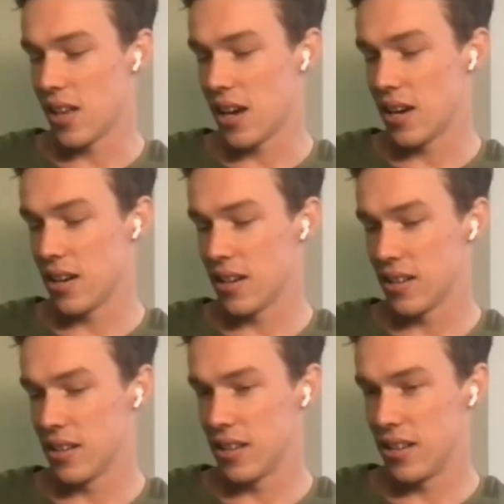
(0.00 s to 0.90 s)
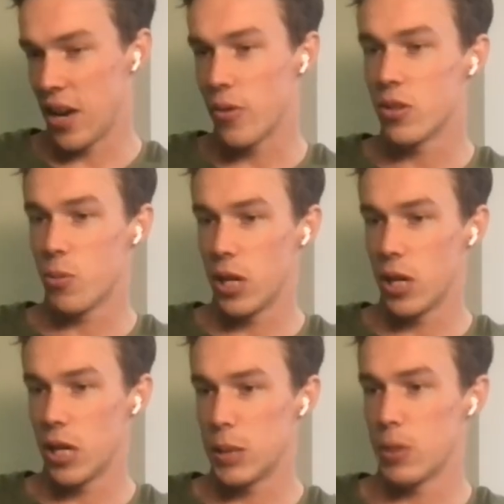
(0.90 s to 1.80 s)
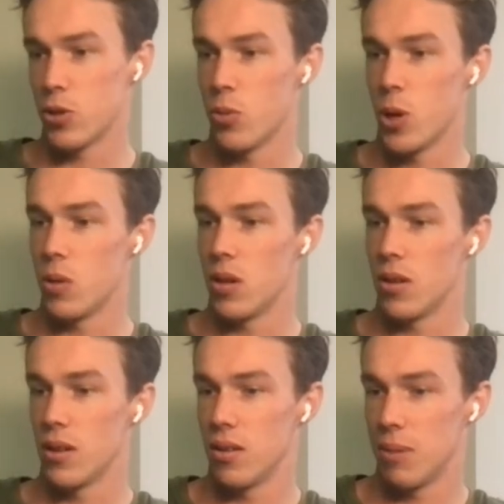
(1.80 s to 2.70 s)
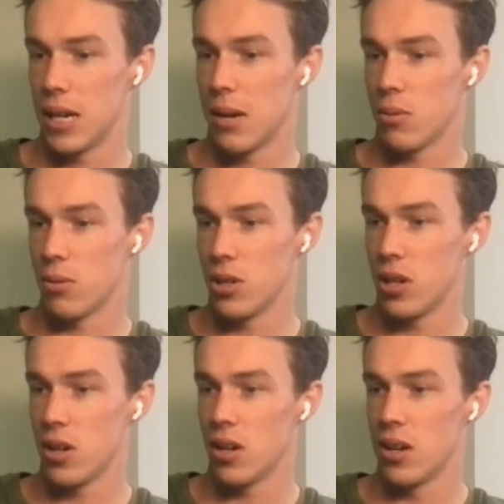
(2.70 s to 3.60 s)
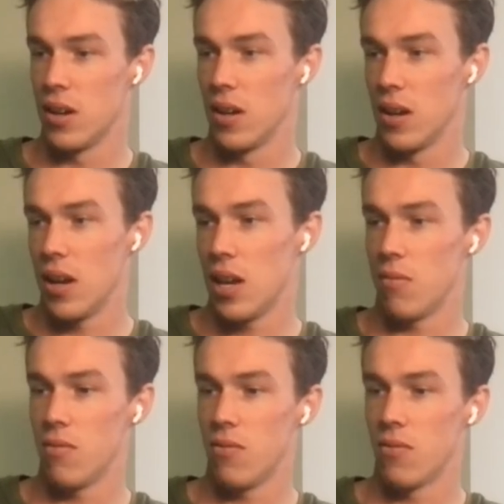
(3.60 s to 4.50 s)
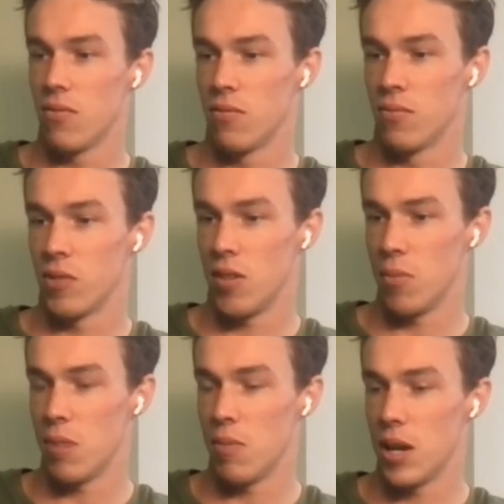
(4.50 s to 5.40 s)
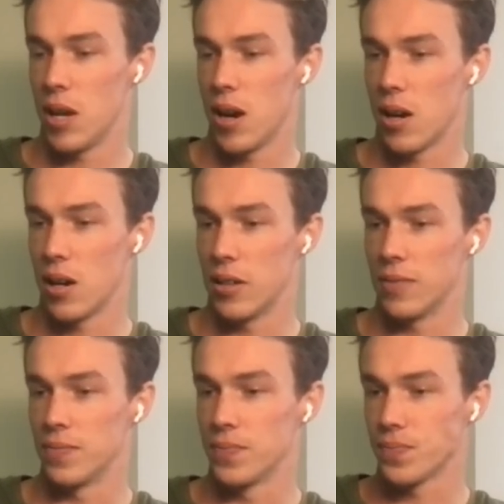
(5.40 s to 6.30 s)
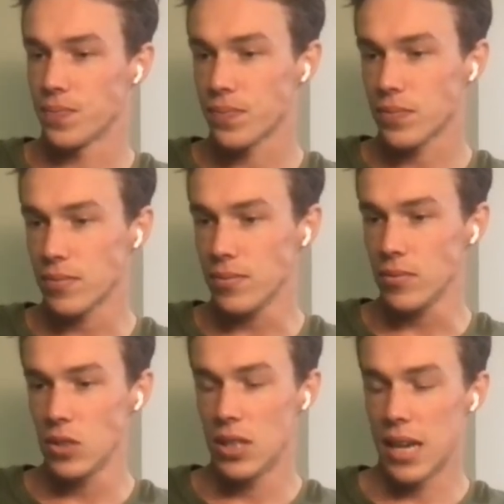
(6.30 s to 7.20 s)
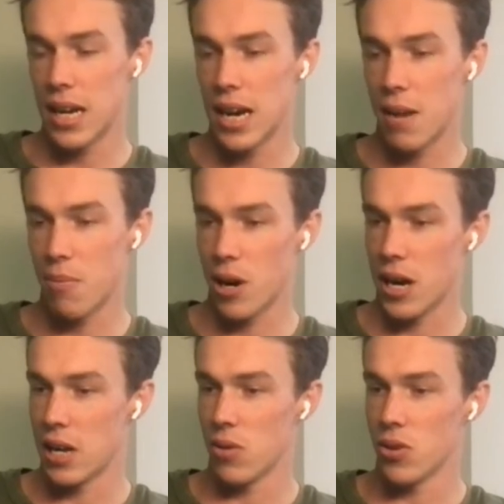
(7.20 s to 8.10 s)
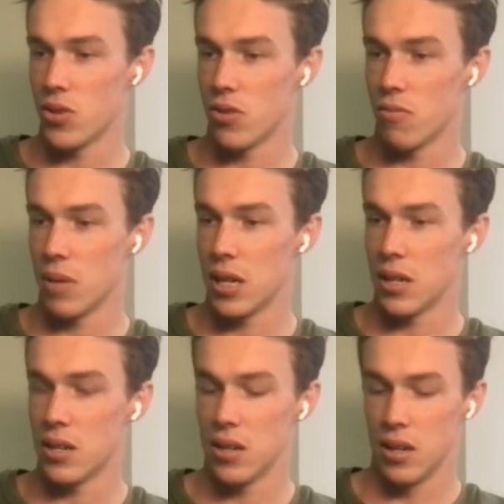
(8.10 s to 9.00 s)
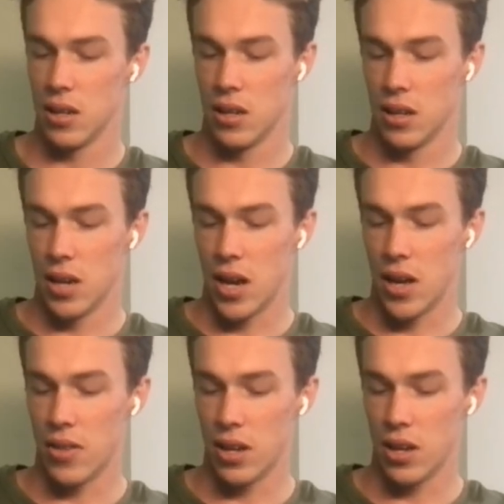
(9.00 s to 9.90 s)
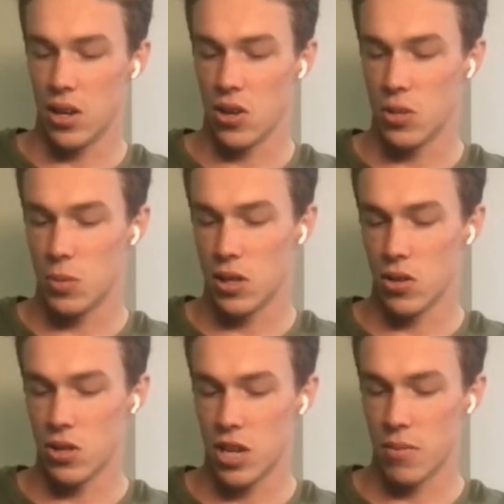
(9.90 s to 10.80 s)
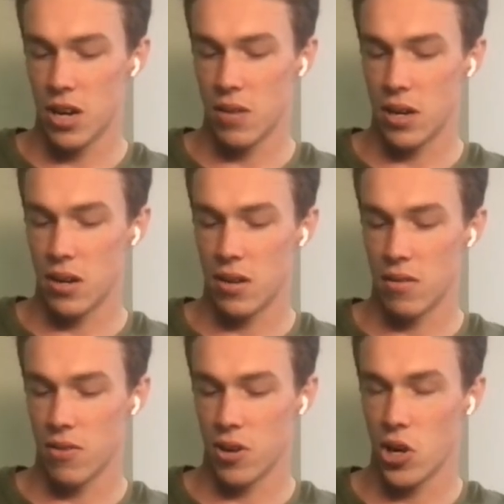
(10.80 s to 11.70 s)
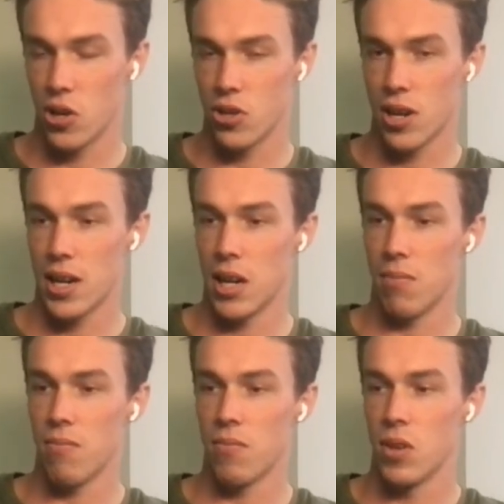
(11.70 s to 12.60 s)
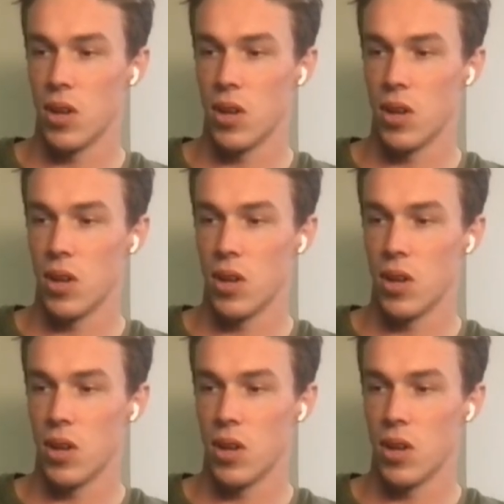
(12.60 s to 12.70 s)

like that was a pretty special moment. Being able to, you know, him giving me a big hug and saying how proud he was of me. And I think, you know, it's been a long time coming for a coach like him